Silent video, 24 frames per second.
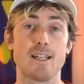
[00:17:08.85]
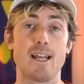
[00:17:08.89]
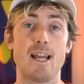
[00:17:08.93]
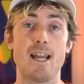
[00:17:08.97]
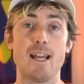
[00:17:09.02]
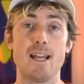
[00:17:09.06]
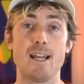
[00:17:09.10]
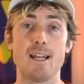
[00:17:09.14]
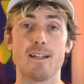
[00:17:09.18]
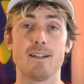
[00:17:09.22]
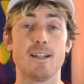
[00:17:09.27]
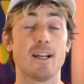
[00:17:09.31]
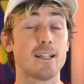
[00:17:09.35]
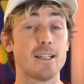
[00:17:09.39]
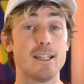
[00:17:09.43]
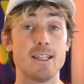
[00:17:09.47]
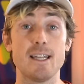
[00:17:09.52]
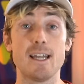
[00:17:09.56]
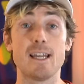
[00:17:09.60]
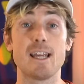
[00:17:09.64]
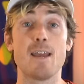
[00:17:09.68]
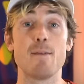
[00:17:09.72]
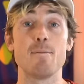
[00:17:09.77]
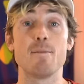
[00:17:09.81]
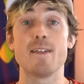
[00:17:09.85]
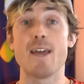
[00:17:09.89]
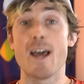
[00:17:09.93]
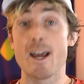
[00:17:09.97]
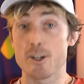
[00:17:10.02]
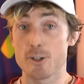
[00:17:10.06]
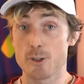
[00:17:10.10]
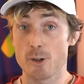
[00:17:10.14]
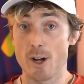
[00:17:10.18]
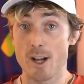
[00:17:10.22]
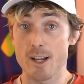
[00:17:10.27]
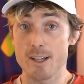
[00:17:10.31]
and luckily they gave me that
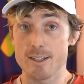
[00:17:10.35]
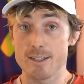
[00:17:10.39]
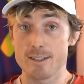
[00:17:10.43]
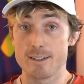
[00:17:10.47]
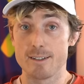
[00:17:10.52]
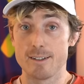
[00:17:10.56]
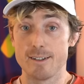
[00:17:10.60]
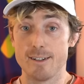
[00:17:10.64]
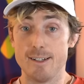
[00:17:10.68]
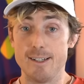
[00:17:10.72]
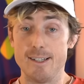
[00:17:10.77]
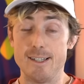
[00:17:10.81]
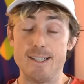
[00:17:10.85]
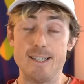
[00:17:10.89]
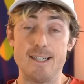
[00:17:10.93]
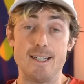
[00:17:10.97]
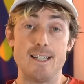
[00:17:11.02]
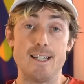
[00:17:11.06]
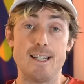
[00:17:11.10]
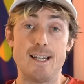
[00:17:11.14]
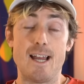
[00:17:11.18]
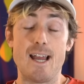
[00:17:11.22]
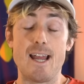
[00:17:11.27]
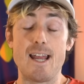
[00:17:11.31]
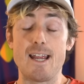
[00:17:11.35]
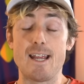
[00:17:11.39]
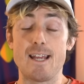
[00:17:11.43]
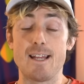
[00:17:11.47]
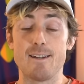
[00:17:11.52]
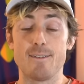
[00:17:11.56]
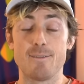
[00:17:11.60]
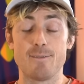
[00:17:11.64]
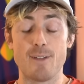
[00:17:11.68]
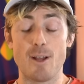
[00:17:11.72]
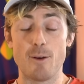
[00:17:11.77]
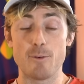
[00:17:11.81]
trust,
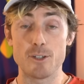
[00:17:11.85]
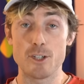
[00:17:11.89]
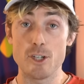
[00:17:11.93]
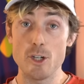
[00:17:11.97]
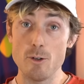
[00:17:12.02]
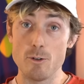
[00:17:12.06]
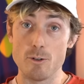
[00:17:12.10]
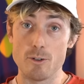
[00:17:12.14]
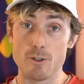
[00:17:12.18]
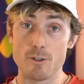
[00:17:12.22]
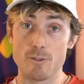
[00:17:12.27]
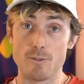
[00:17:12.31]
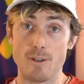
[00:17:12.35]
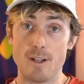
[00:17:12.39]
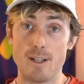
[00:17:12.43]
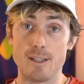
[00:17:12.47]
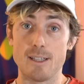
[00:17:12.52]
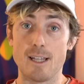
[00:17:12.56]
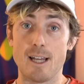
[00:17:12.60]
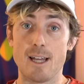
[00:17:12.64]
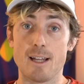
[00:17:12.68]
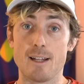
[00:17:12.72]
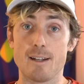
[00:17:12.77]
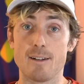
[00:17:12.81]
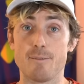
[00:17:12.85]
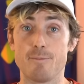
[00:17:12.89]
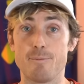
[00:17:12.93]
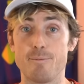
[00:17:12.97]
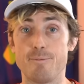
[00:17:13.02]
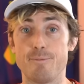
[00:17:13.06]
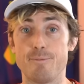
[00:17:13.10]
and that was huge, and that